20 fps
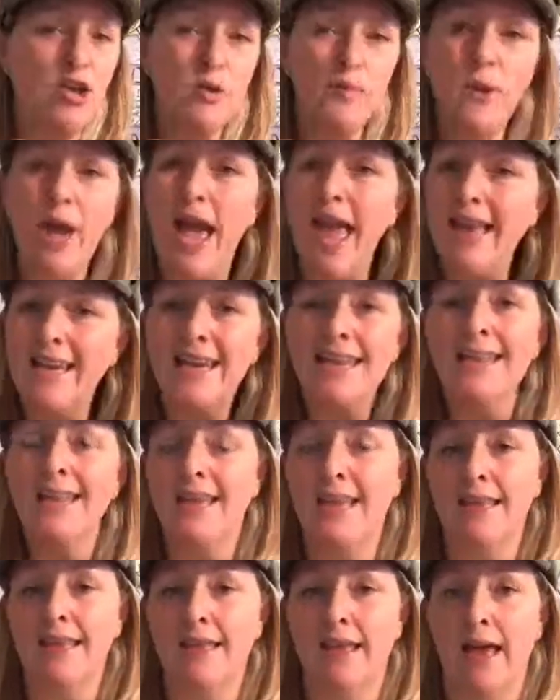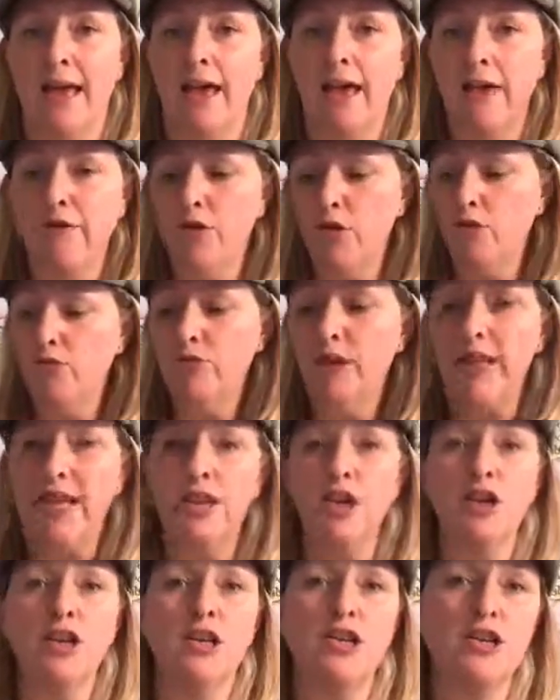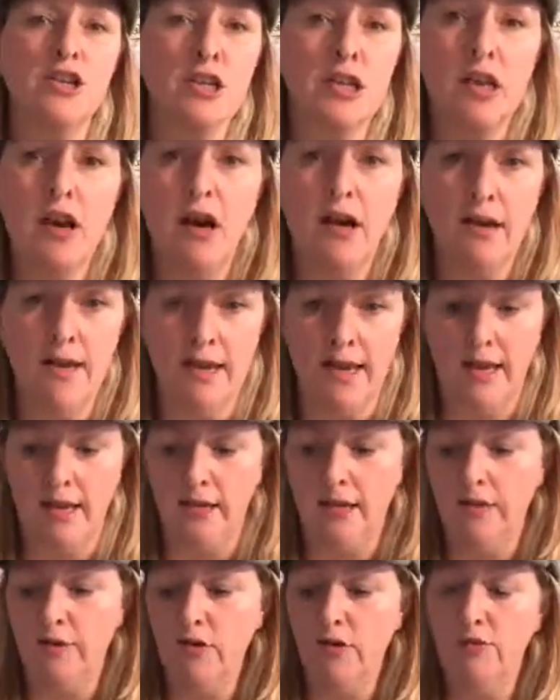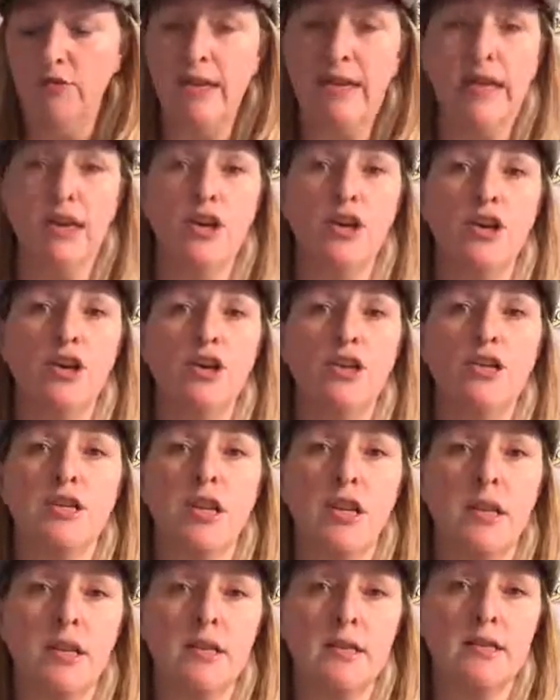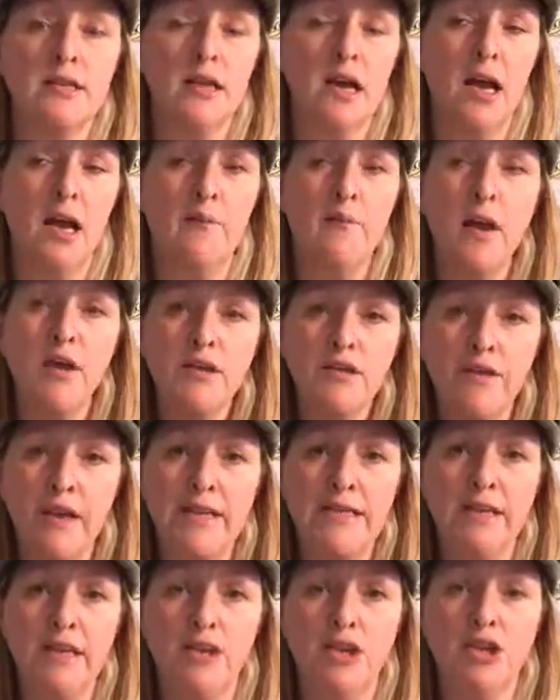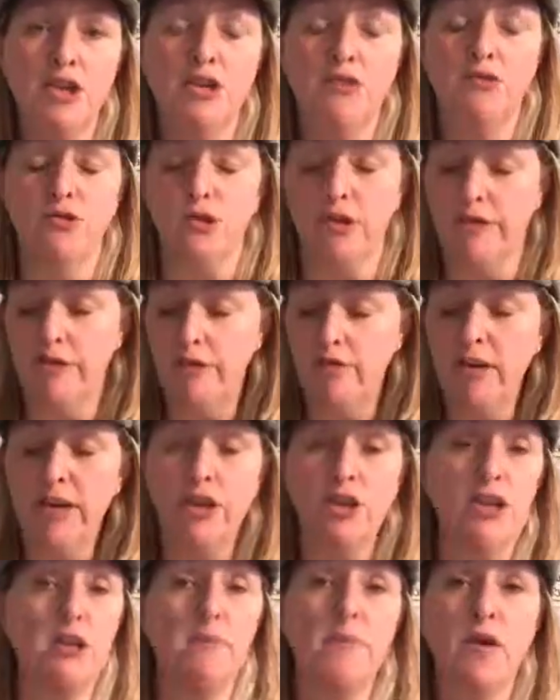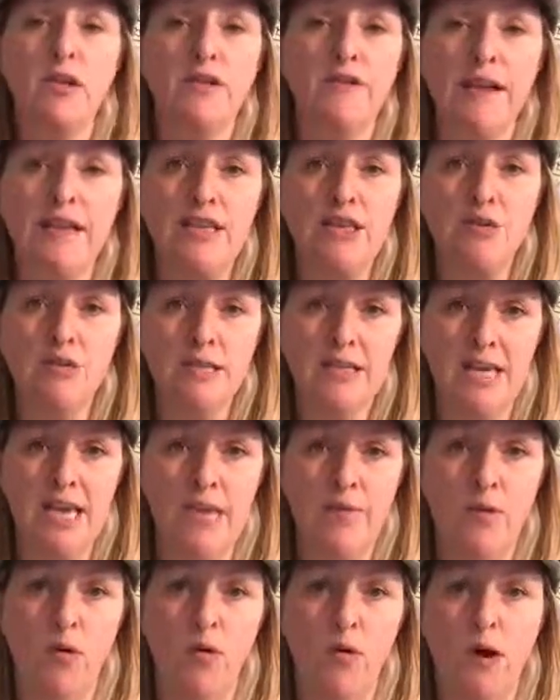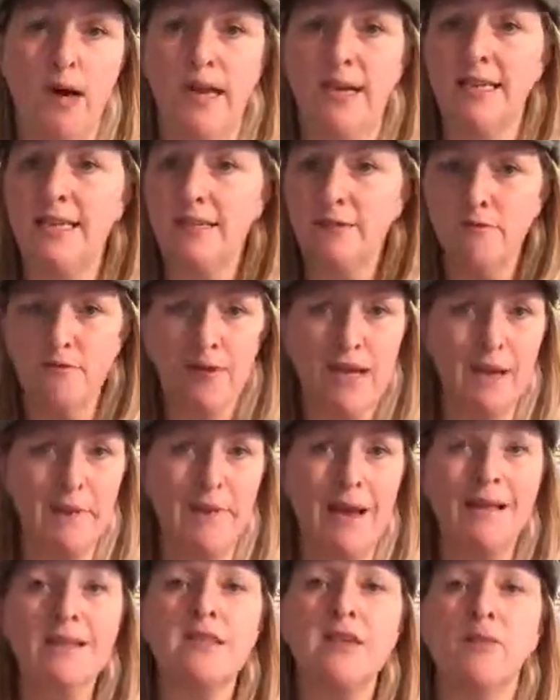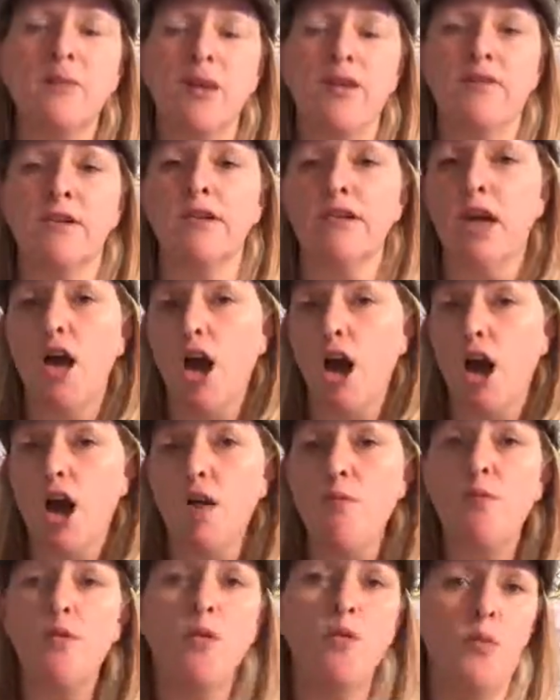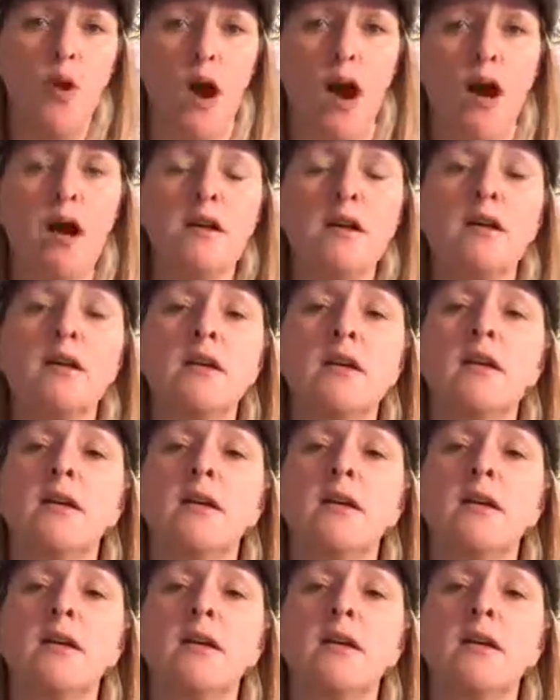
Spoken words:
can put anything in there. If you're really good at doing the ironing, if you're really good at motivating your children, if you're really good at motivating your team at work, it doesn't really matter whether it's at home or work.